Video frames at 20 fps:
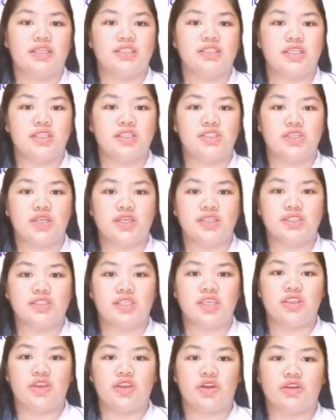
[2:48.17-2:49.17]
such
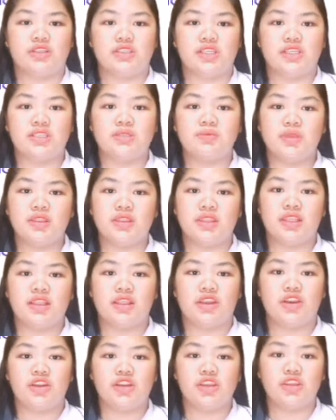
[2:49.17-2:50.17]
as in our assessment
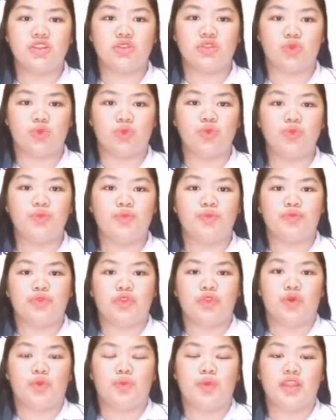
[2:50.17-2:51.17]
and learning
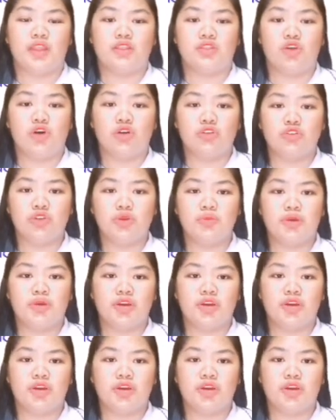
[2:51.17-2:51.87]
2, when Dr.